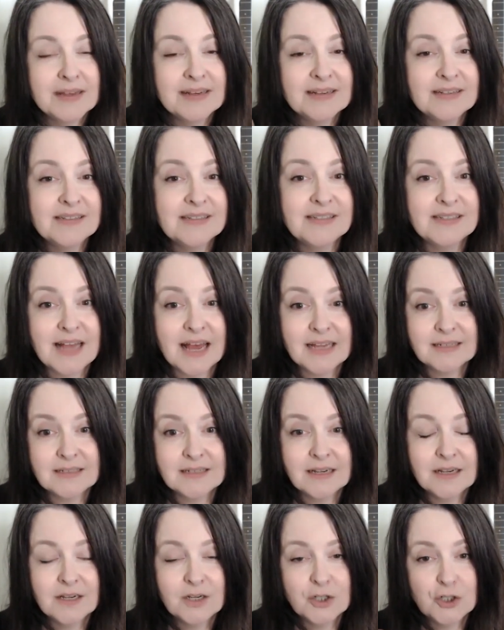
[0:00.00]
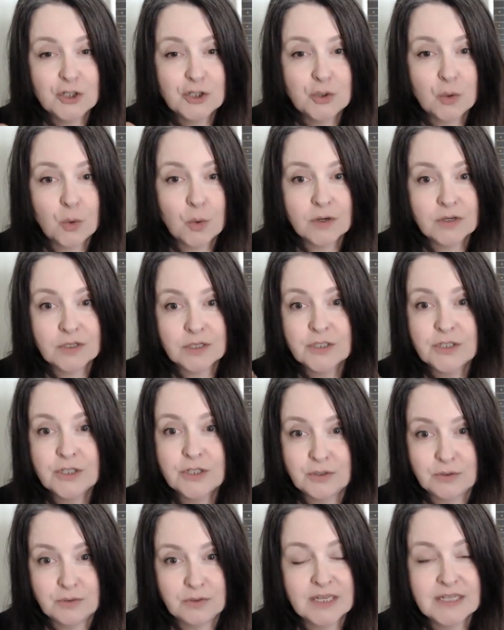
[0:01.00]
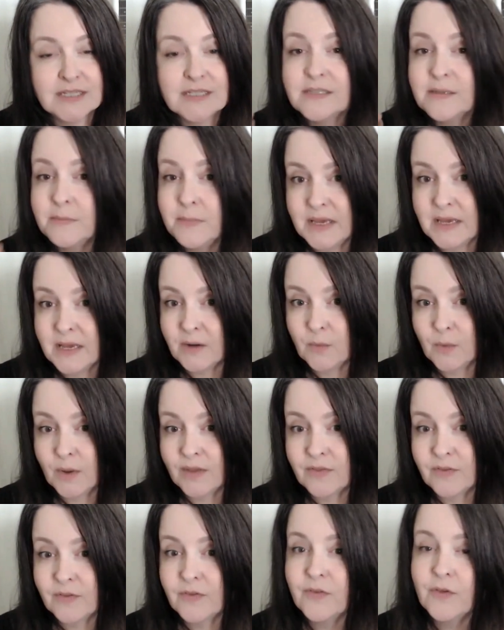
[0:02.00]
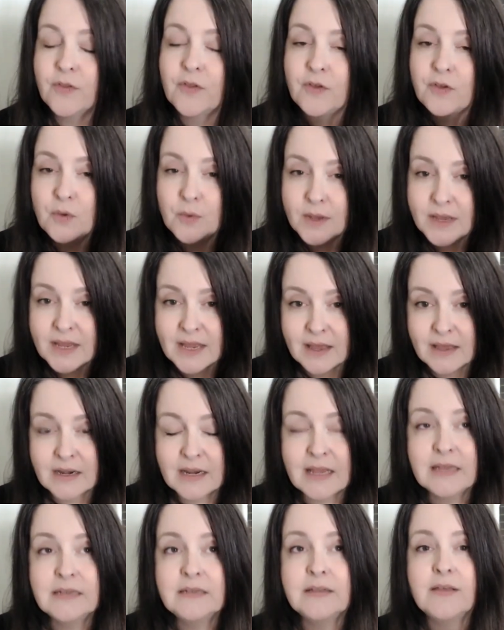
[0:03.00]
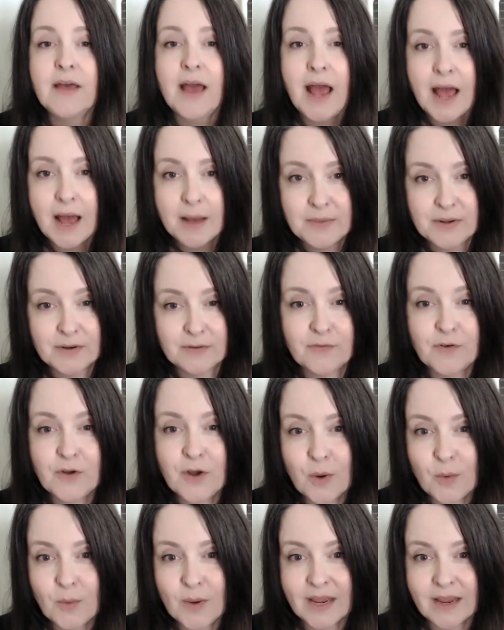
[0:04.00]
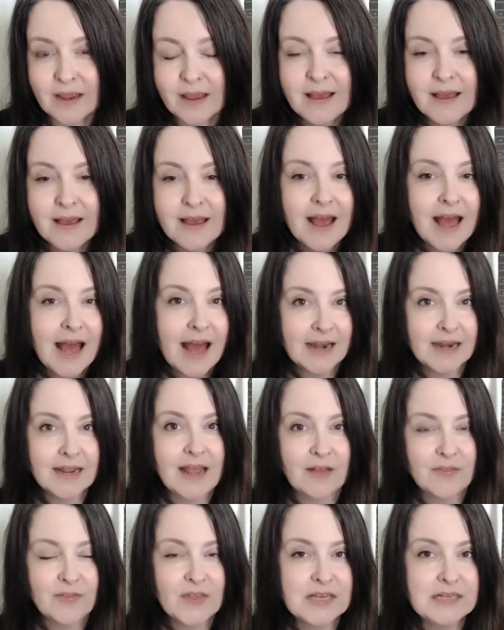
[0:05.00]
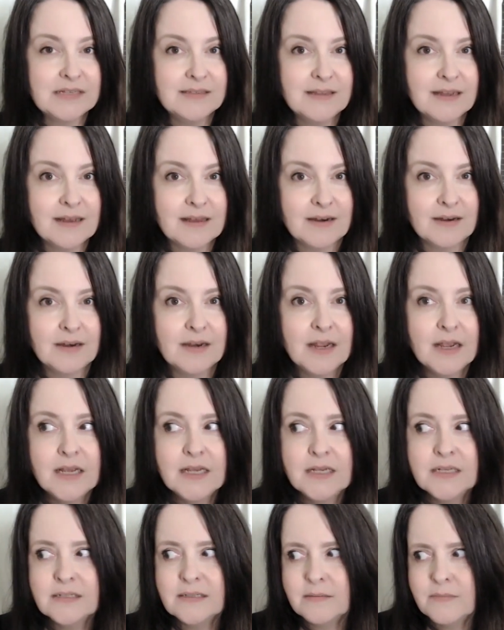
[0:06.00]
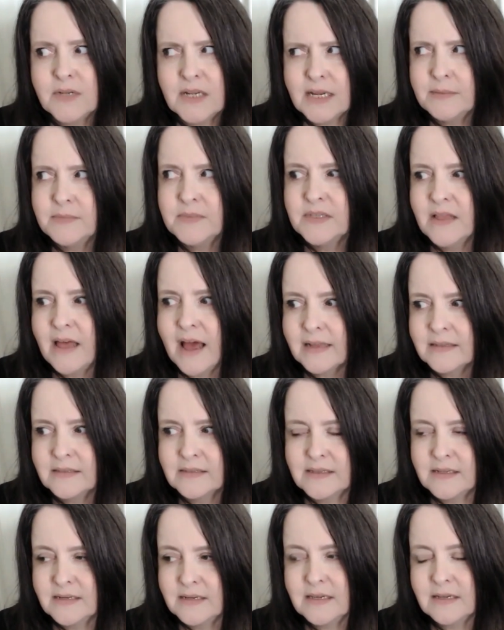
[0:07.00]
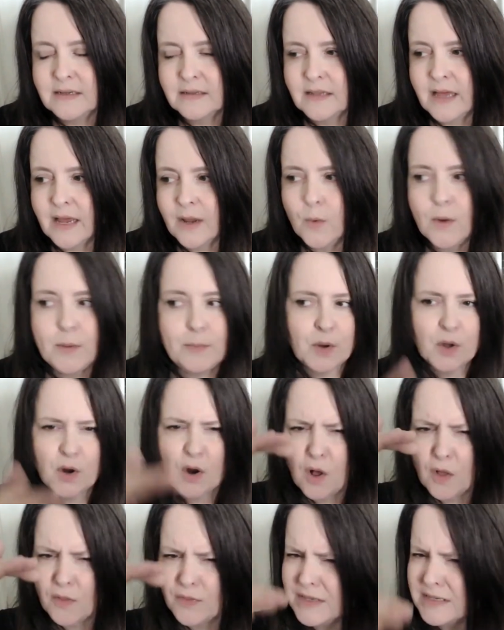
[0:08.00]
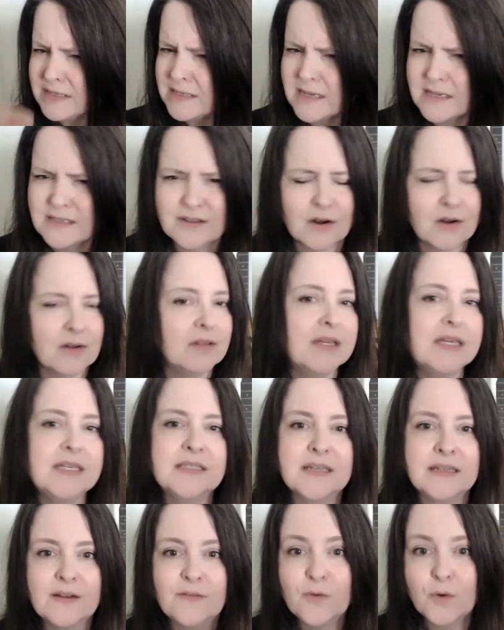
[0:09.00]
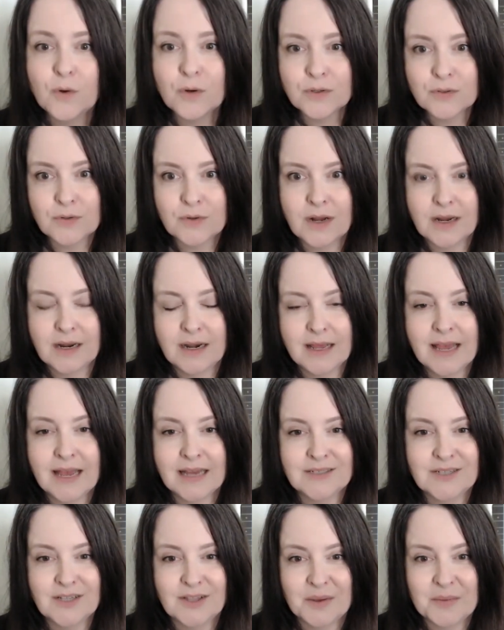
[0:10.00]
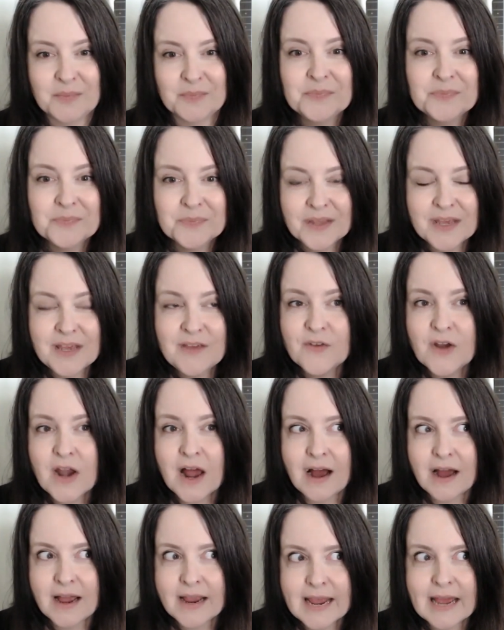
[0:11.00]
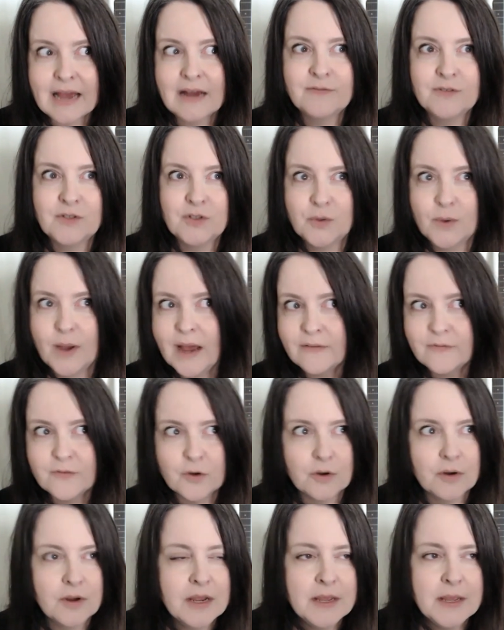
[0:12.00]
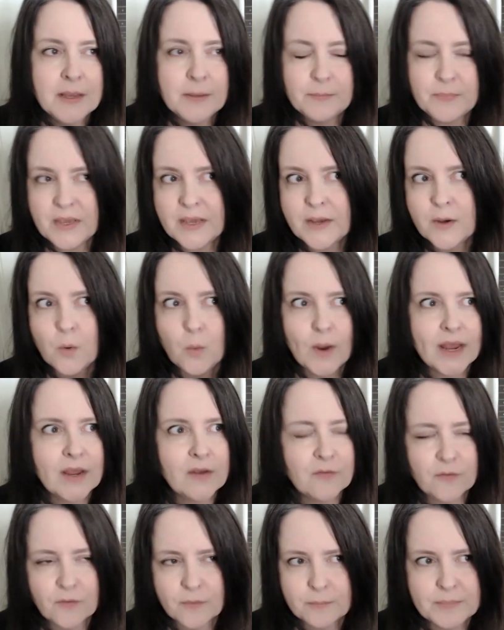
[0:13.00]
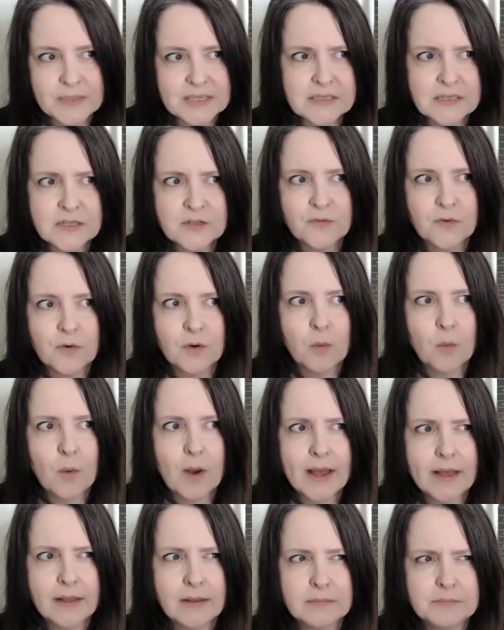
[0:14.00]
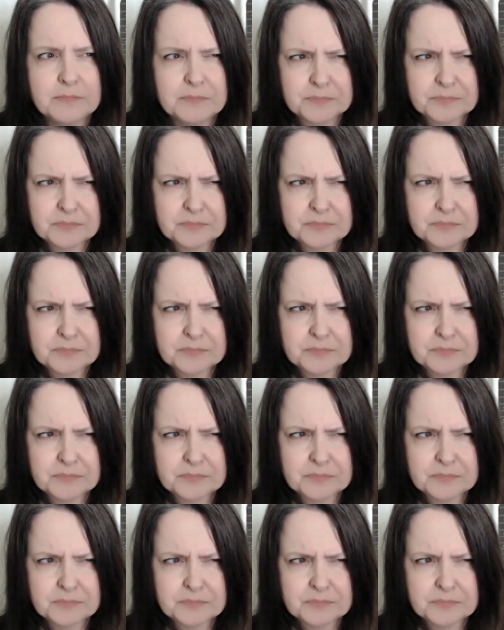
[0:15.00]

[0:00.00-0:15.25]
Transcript: set short to-do lists to begin with so that you can get into the habit of knowing how to get things done. Sometimes that's the deal. Like we put all these things on our list and of course we're not going to get to them. Even I have to, after being away from business for a while,